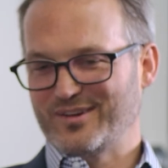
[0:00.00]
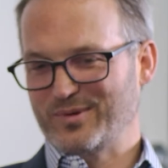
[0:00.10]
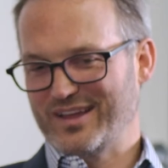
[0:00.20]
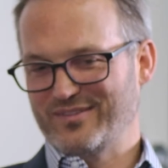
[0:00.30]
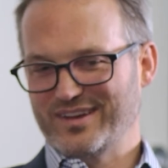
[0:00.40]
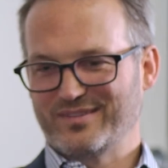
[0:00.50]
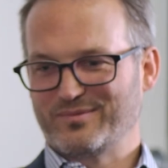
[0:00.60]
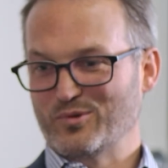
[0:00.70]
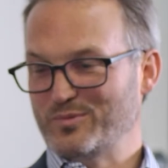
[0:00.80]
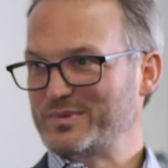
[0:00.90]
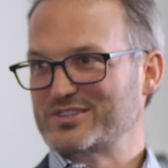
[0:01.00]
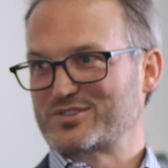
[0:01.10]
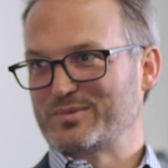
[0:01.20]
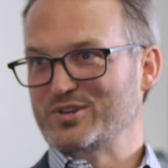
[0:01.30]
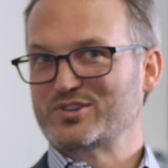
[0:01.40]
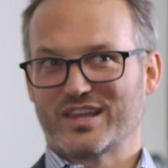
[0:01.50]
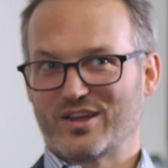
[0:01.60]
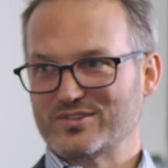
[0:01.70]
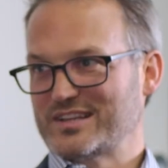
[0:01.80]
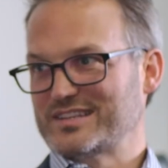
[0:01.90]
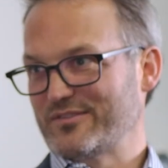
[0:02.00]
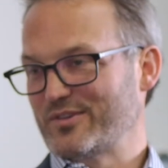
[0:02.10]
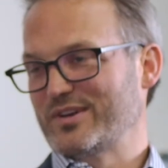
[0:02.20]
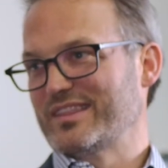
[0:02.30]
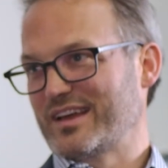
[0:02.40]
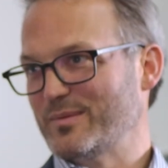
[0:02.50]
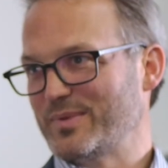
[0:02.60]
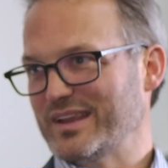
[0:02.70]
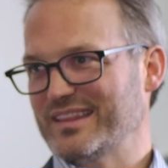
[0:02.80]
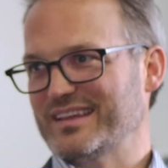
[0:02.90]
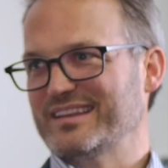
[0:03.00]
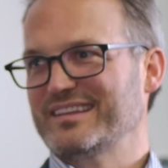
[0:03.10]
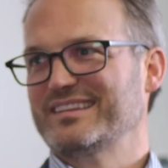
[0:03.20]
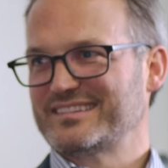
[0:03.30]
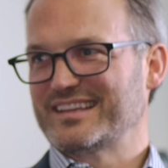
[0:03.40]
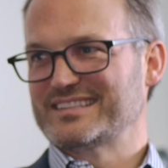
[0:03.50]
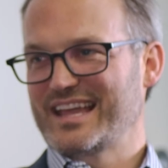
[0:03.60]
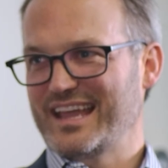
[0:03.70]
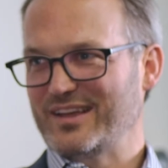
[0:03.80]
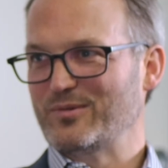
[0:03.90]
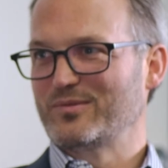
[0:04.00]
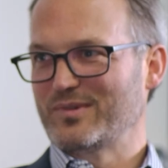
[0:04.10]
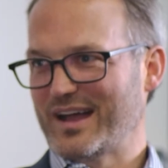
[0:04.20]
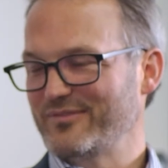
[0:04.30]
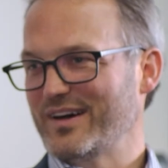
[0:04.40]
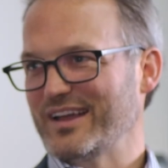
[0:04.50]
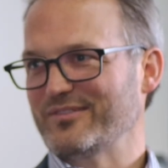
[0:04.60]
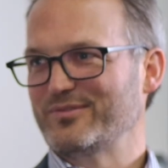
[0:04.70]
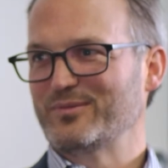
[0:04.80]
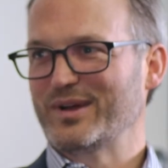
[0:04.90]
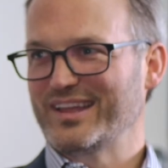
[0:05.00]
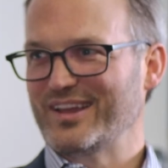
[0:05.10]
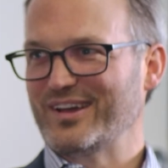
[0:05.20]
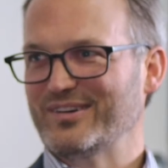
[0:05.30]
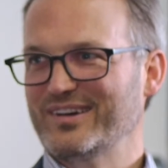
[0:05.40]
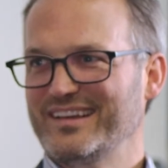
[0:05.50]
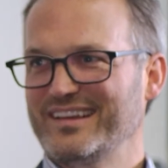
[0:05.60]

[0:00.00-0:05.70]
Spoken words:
we have a group distribution that goes out to everyone in the company that says, hey, high five, way to go.